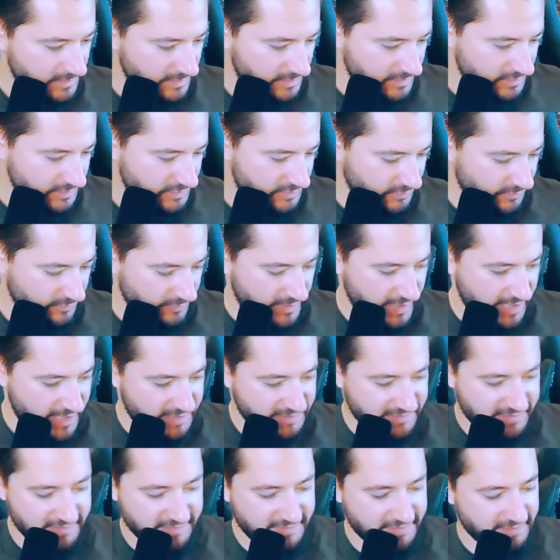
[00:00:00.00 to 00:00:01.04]
Jewel
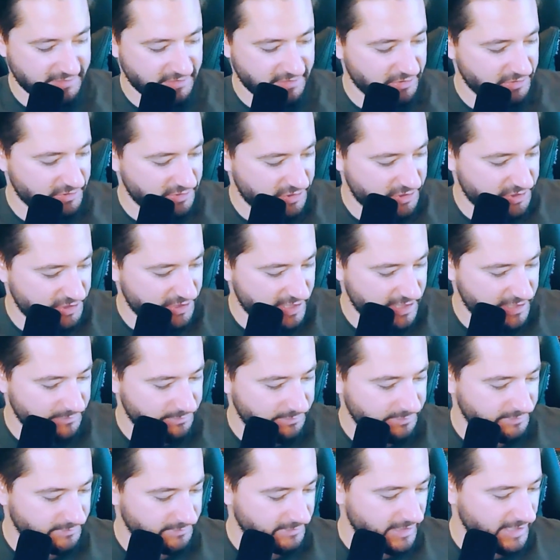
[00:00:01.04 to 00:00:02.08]
case is in good shape.
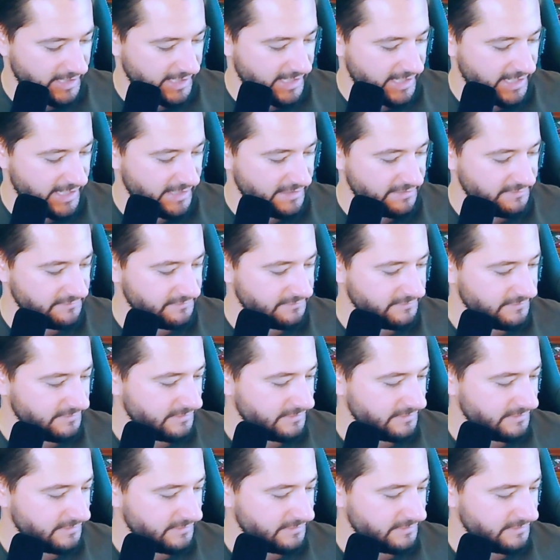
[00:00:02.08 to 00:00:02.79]
Again,